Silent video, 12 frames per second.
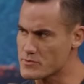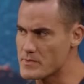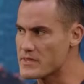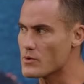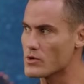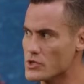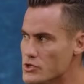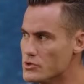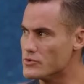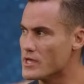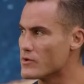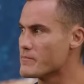with me that were new,
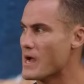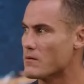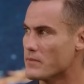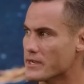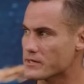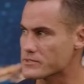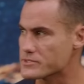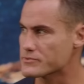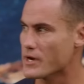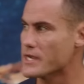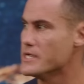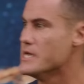that were mountain bikers,
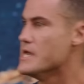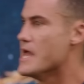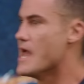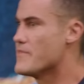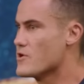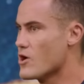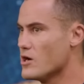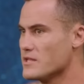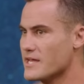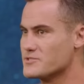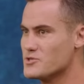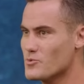right? And they're all
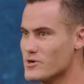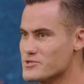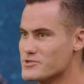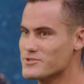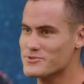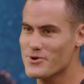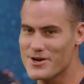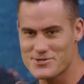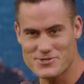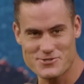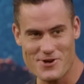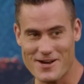like, dude, where's your
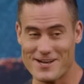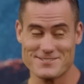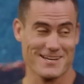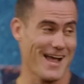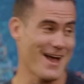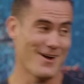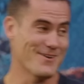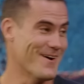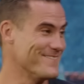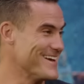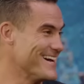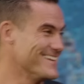truck? I was like, I don't
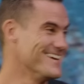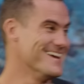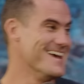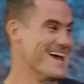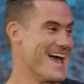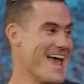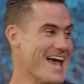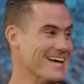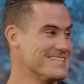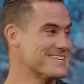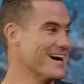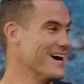know, man. And